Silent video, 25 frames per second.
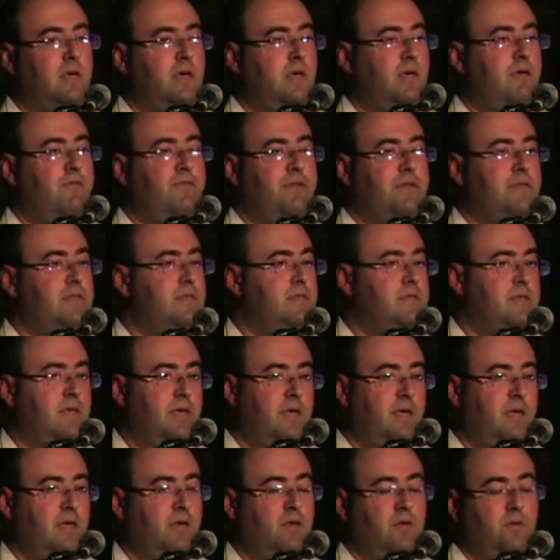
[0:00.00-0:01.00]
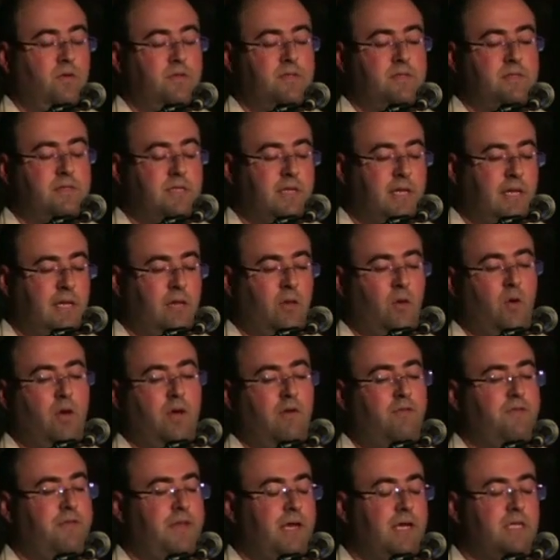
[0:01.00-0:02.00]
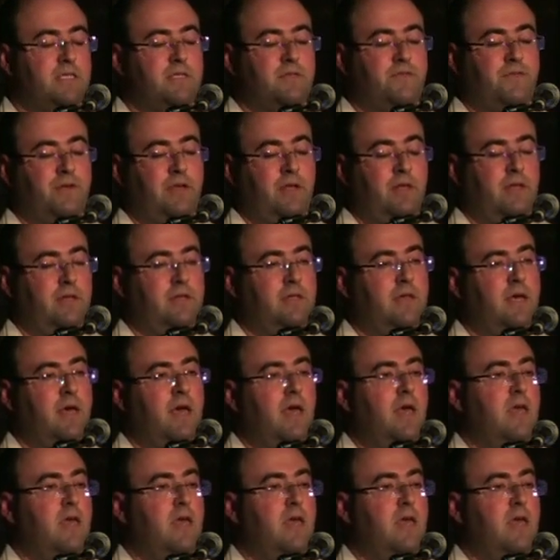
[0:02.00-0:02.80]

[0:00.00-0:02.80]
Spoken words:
If it's string, you have text field.